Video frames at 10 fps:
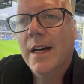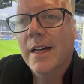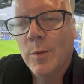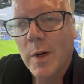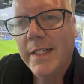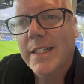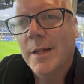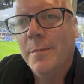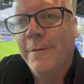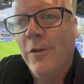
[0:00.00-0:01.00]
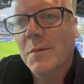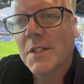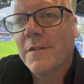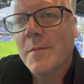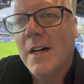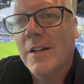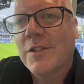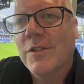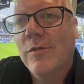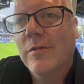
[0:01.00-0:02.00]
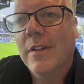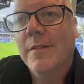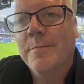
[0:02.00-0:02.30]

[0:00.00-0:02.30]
An away day performance from Arsenal,